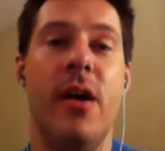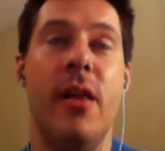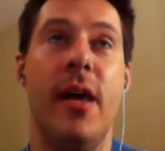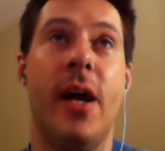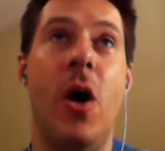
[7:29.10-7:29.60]
And
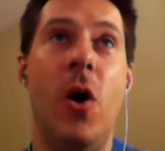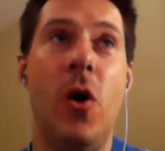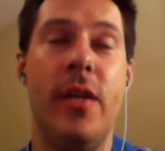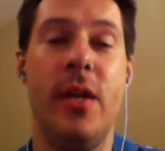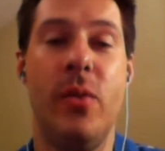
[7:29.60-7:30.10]
like, oh,
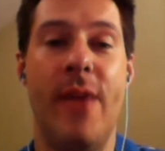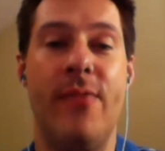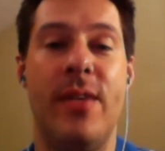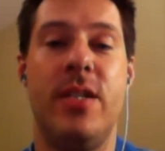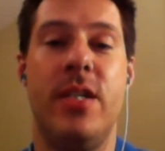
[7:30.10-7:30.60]
and then we have
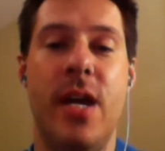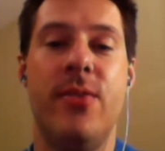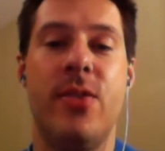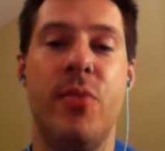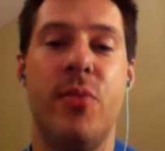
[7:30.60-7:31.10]
the
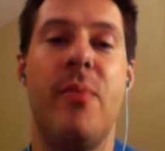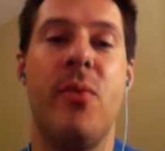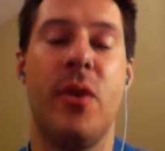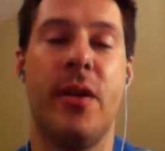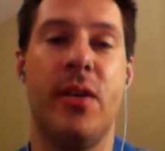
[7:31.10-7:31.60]
Chiefs, who might be
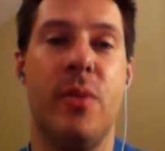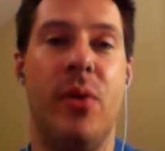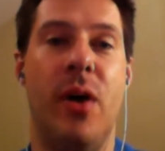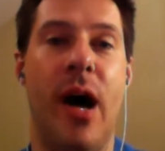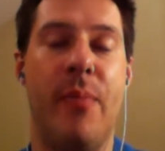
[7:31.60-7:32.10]
running the
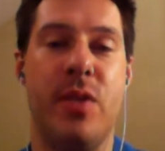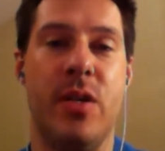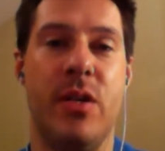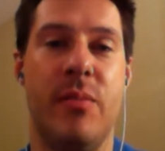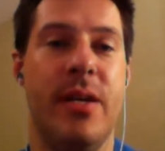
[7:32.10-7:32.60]
triple
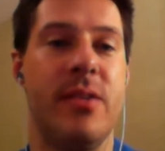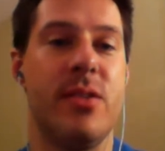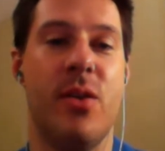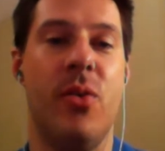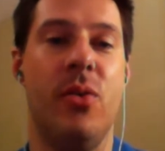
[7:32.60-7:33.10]
option because
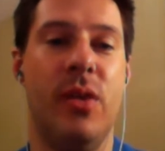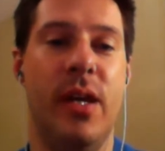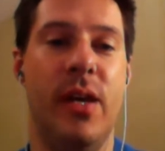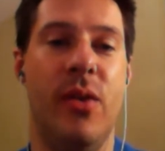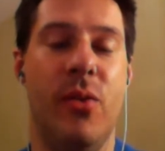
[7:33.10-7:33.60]
their
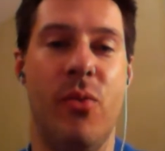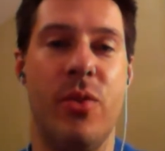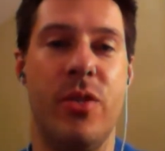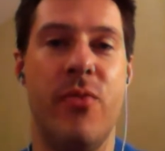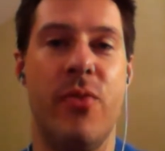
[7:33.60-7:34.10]
only
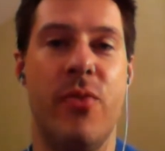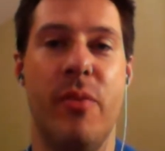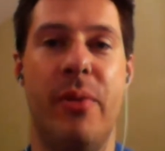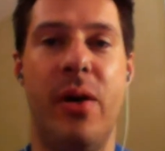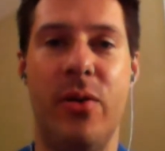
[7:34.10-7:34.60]
receiver with a
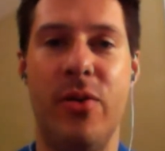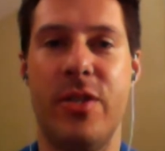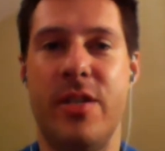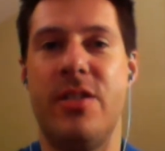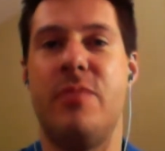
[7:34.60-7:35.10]

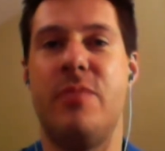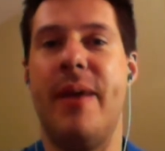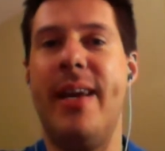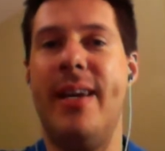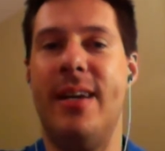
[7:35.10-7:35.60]
pulse is
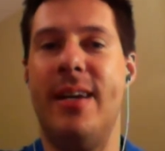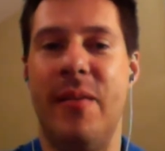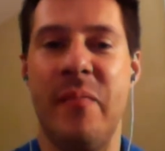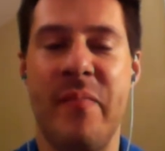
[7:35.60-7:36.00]
suspended.